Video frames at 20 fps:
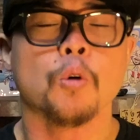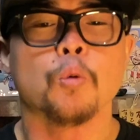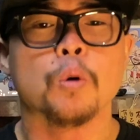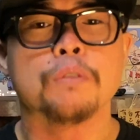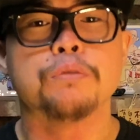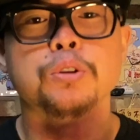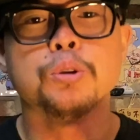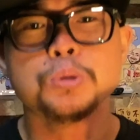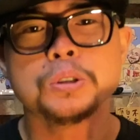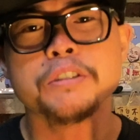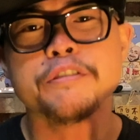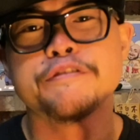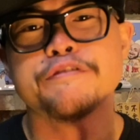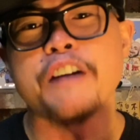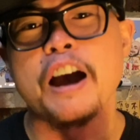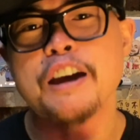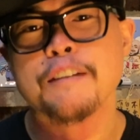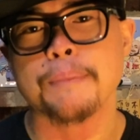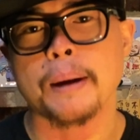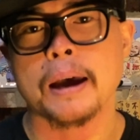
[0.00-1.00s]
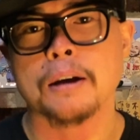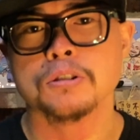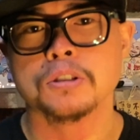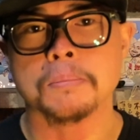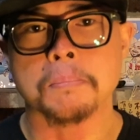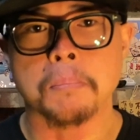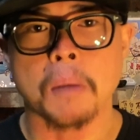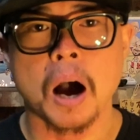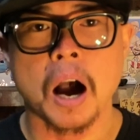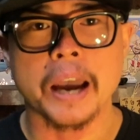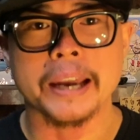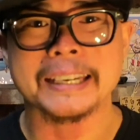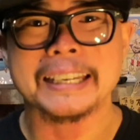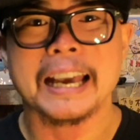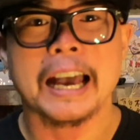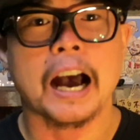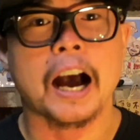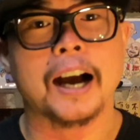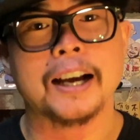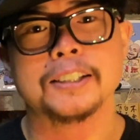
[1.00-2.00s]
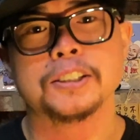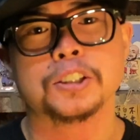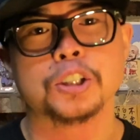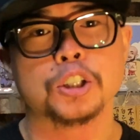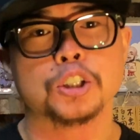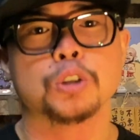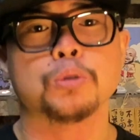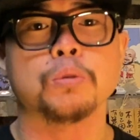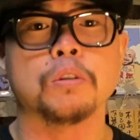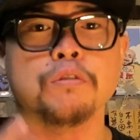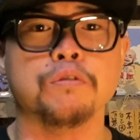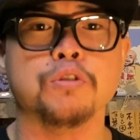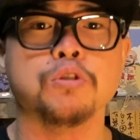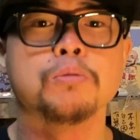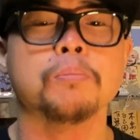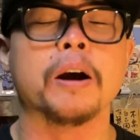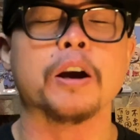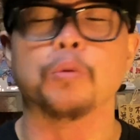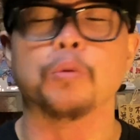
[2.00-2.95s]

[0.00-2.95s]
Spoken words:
With losing 5 pounds in mind, I start to review my